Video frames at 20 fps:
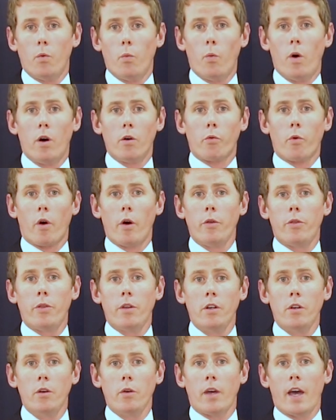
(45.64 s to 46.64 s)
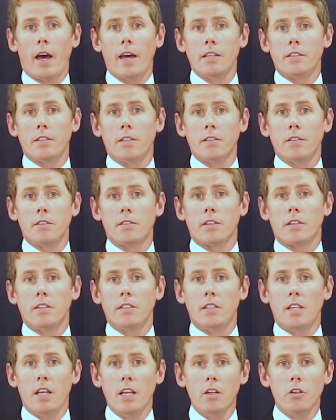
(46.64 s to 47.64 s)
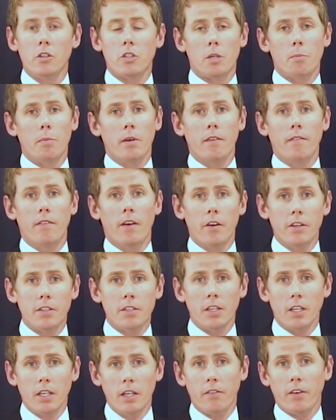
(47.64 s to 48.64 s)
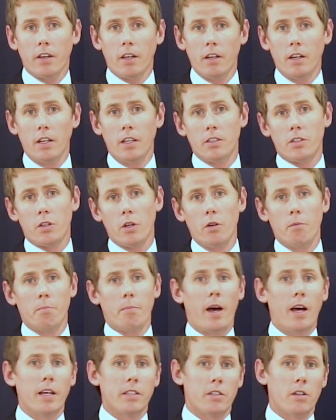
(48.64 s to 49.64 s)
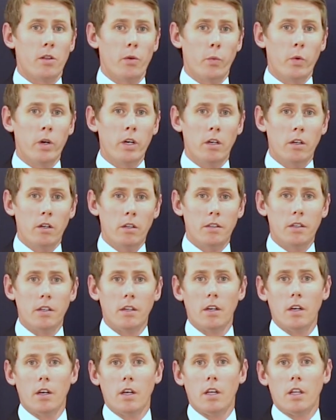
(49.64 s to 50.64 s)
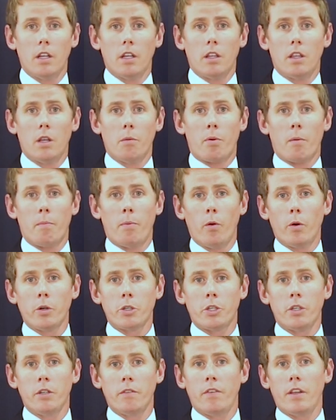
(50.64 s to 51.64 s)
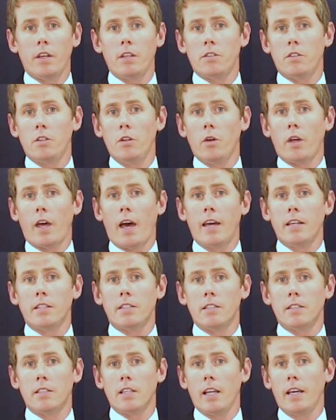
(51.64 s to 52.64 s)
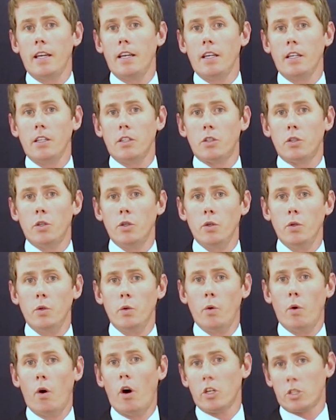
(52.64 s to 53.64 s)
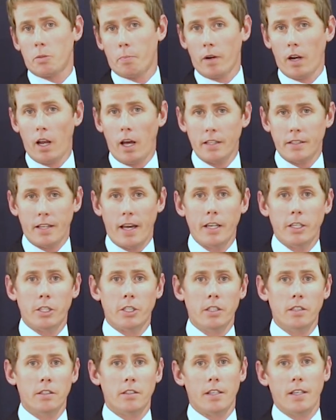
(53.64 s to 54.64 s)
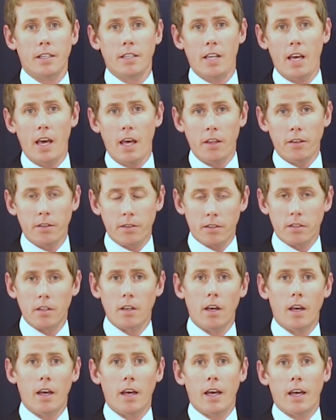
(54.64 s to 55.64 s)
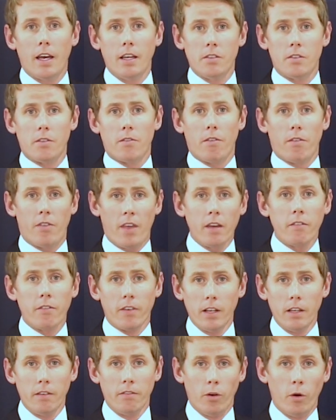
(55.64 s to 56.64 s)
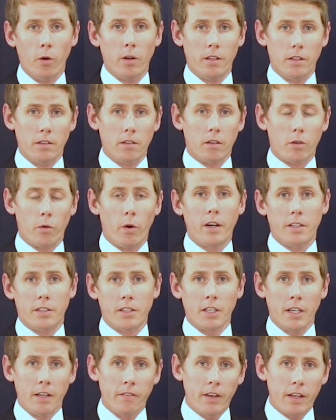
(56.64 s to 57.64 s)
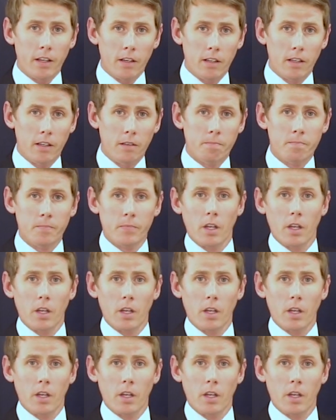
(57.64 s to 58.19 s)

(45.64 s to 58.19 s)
While growth in new cases continues to be very significant in certain parts of the world, the proportion of these new cases leading to hospitalisations and deaths has thankfully fallen quite significantly.